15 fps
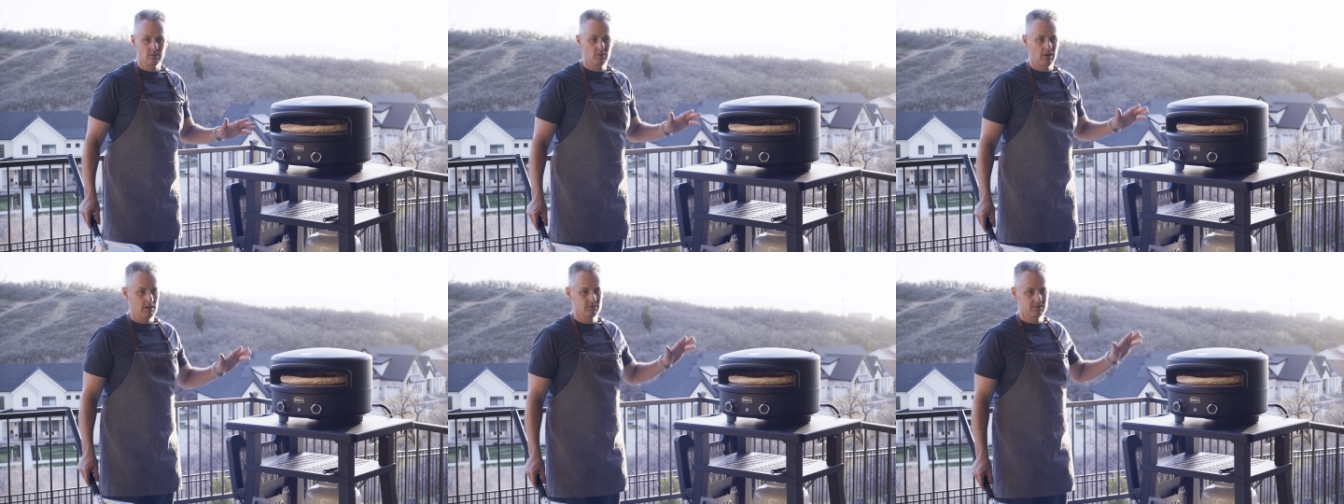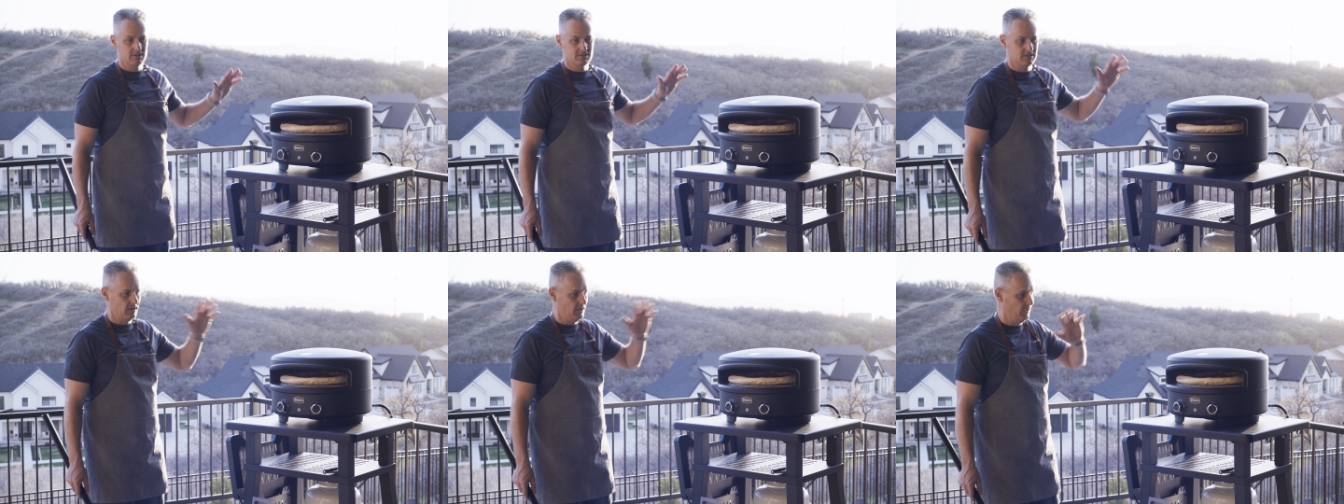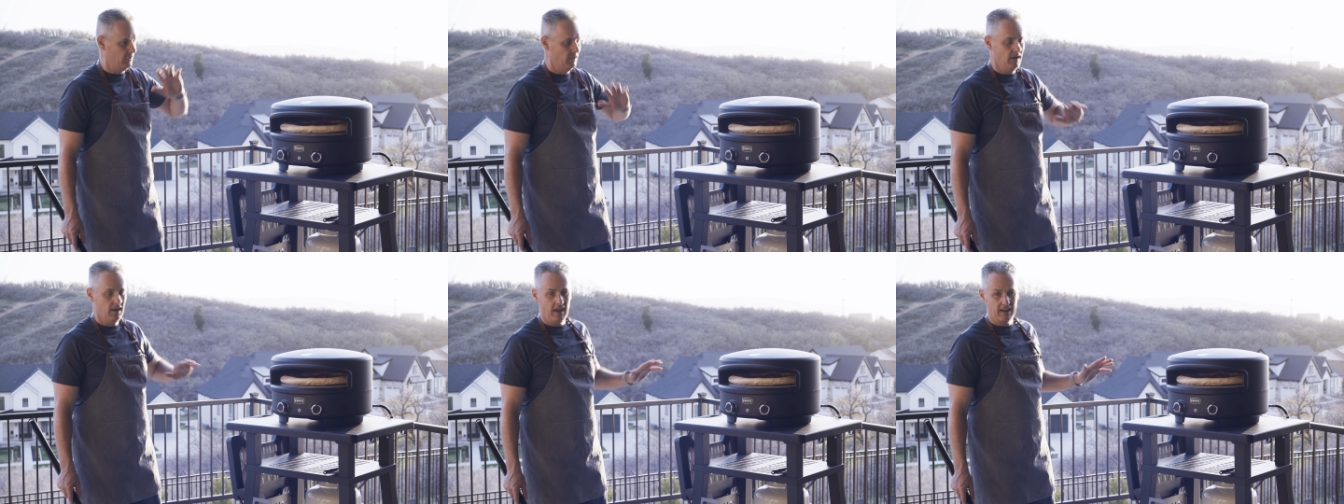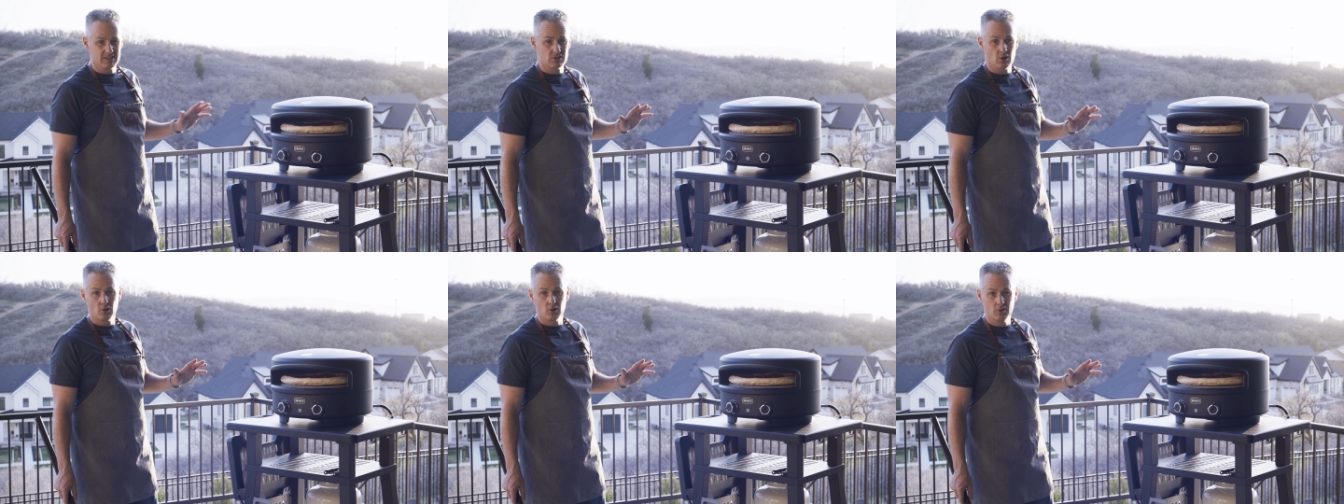Sometimes it's the
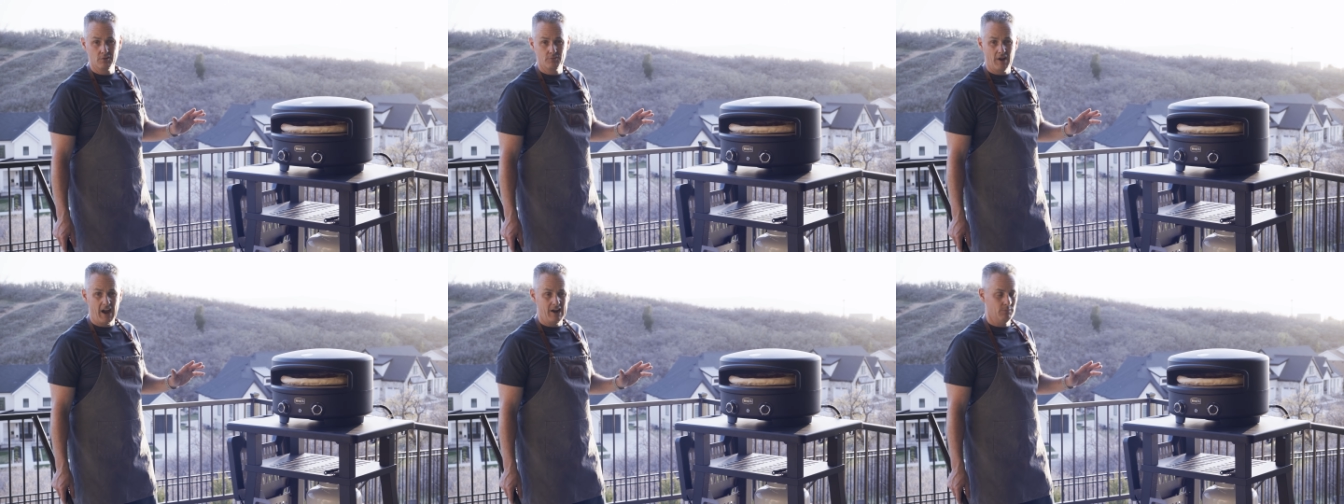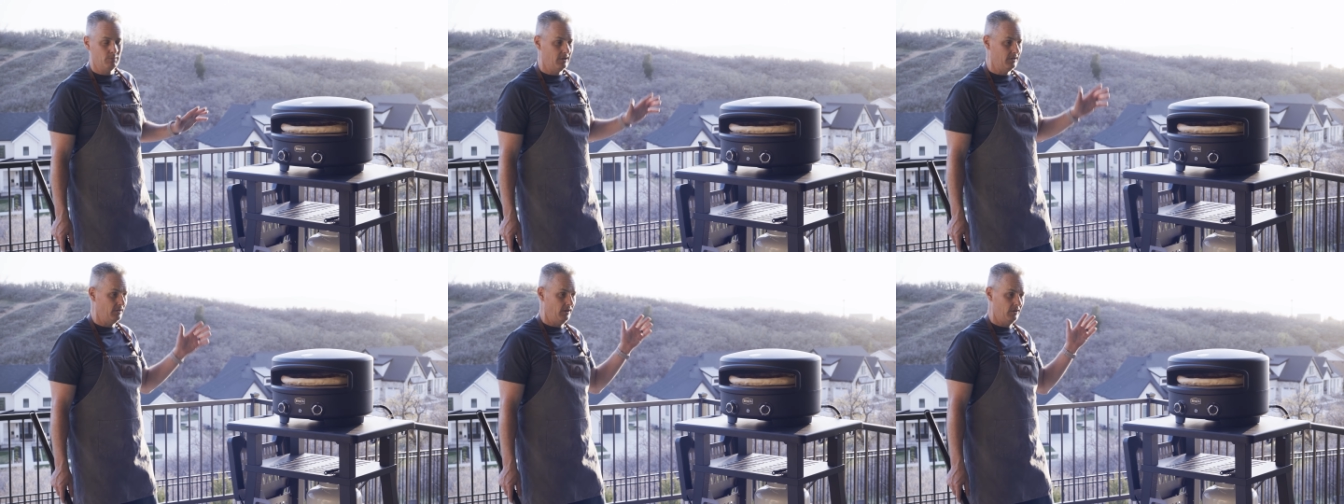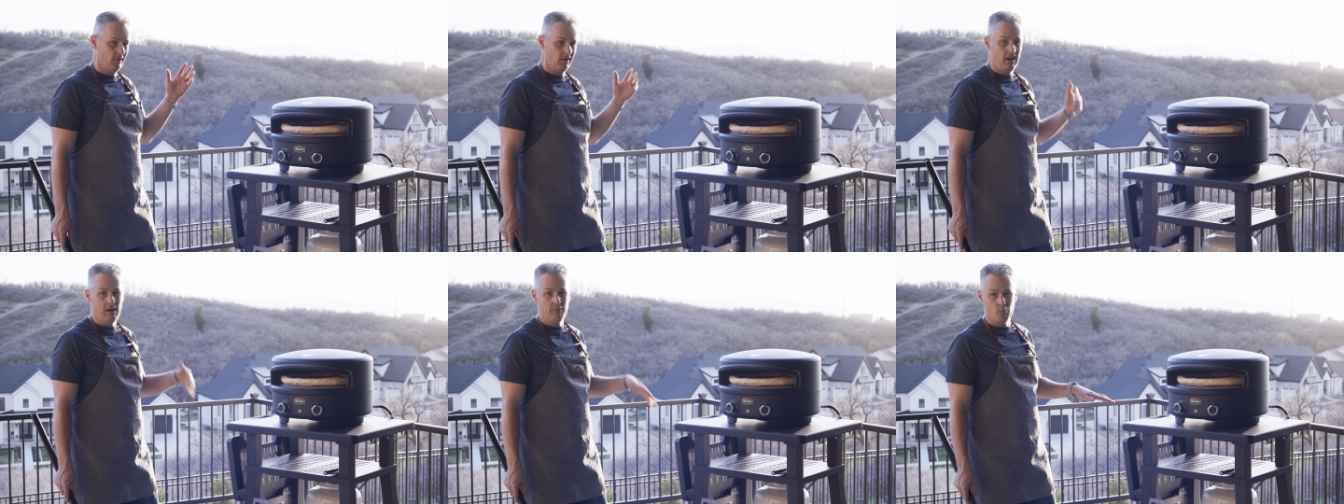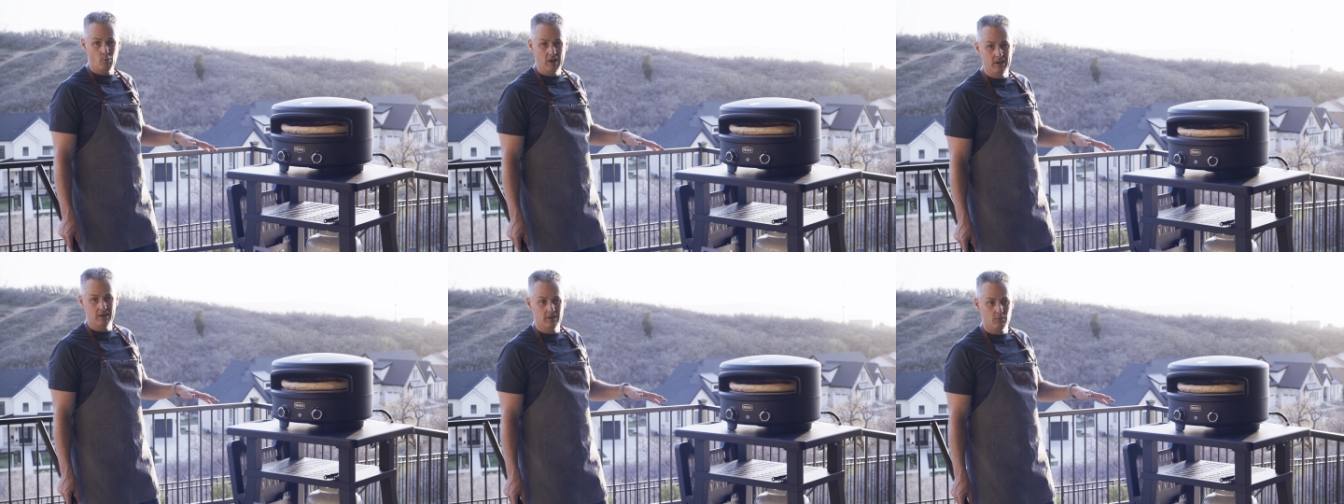external environment, and you can have
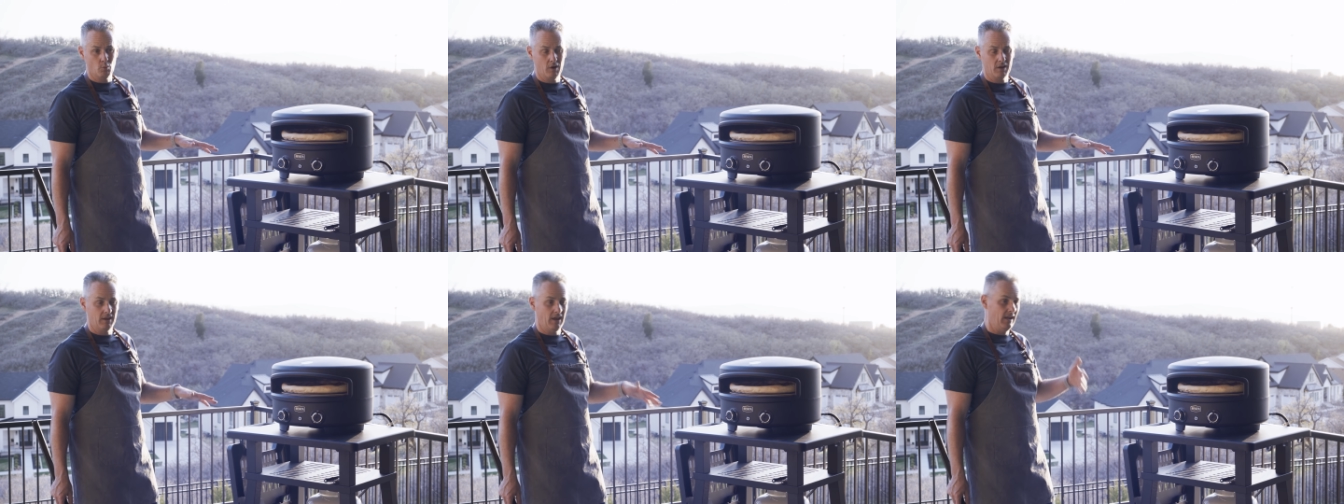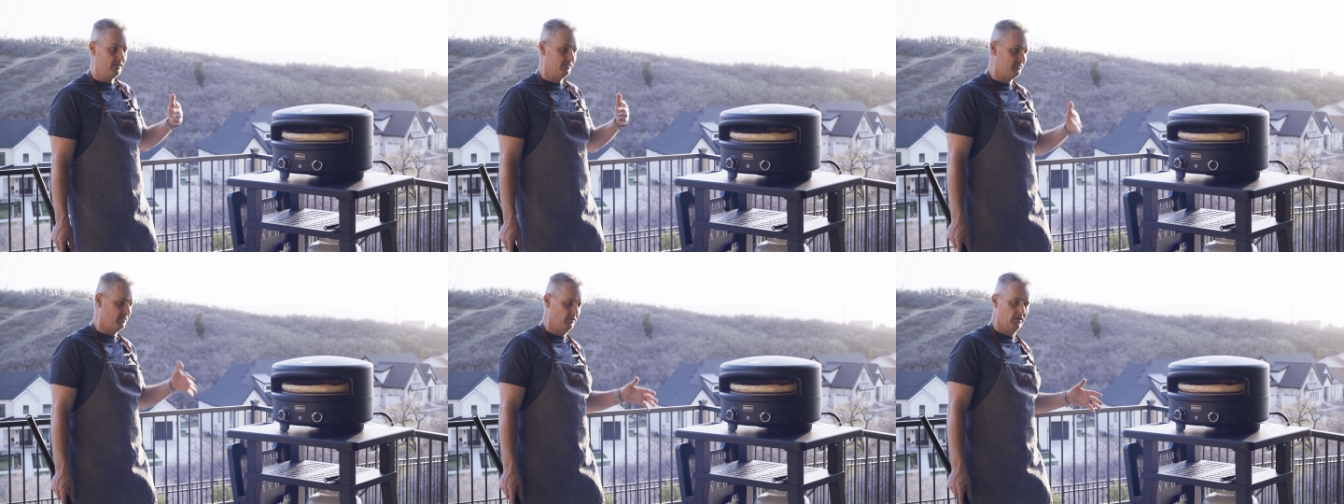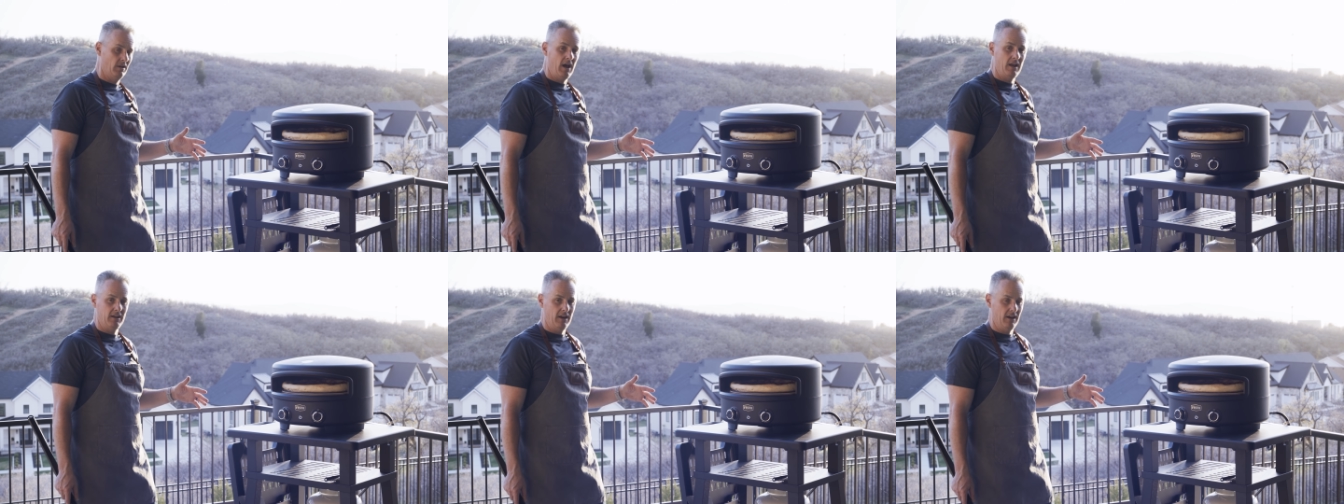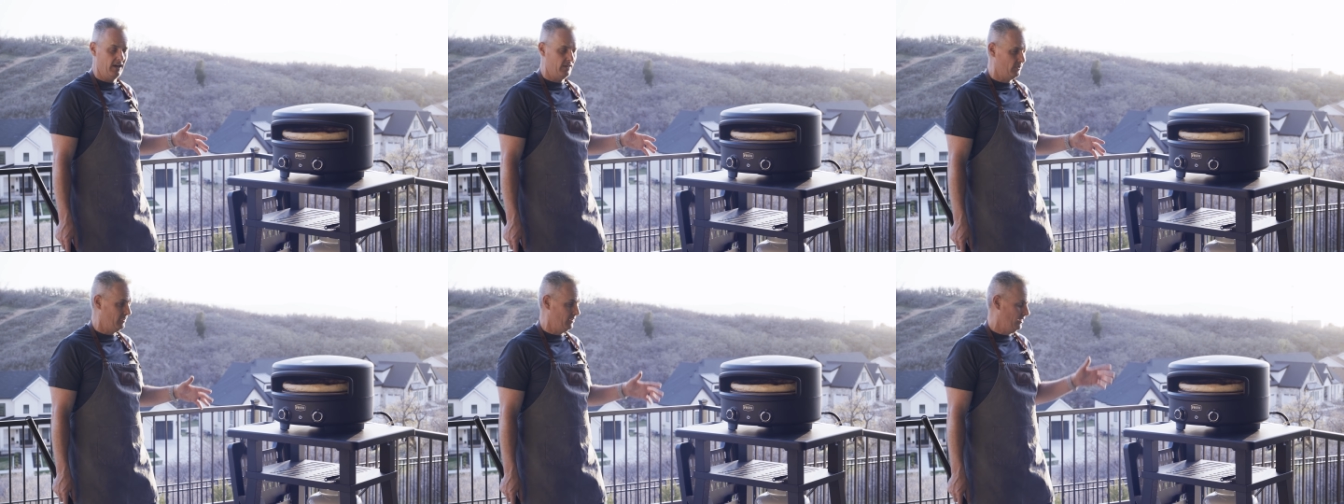wind in one case and not in
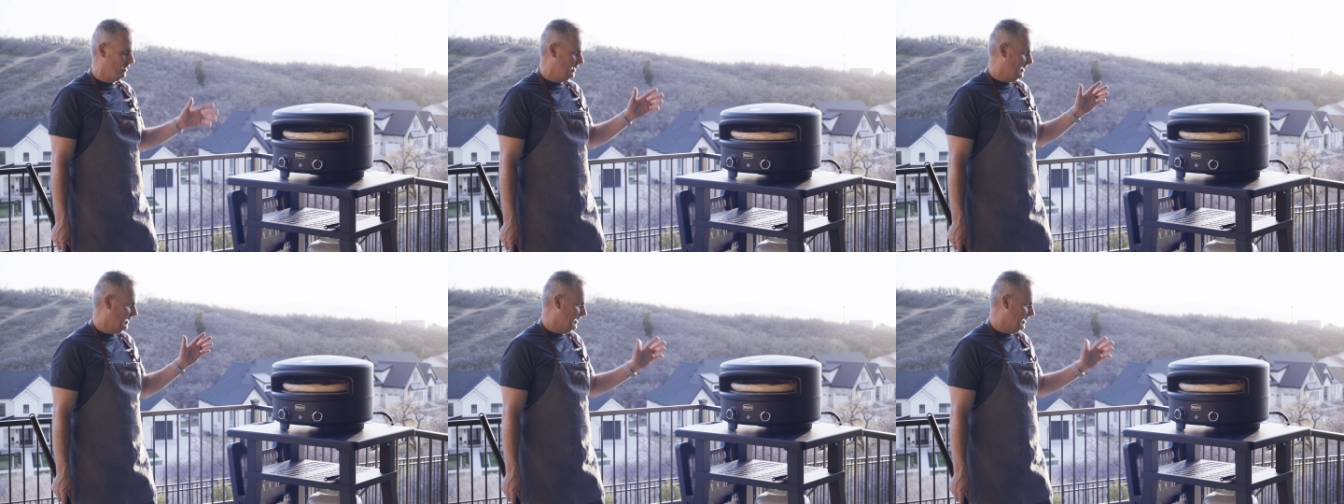another.